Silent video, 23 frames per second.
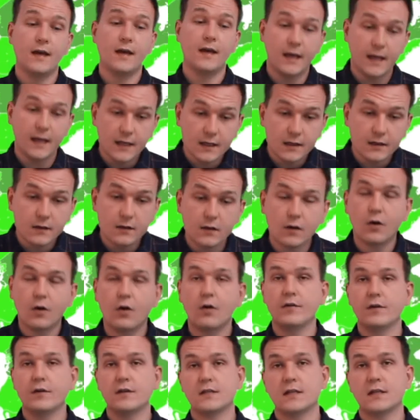end of the
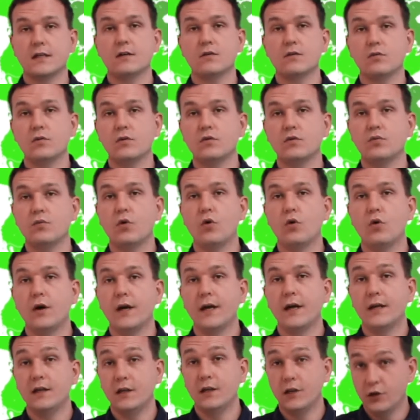Second World War
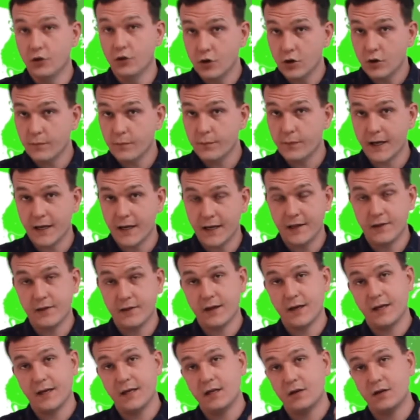in Europe and the
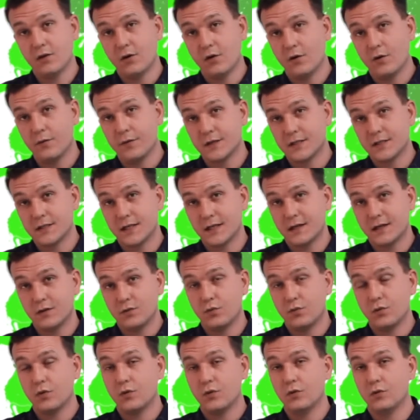end of the Second
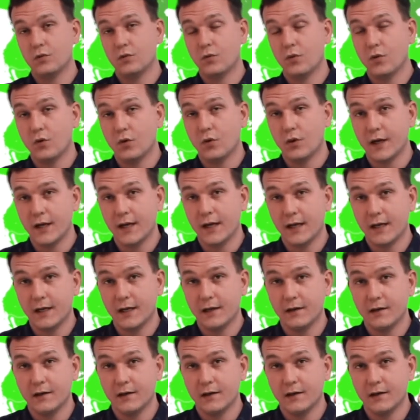World War in the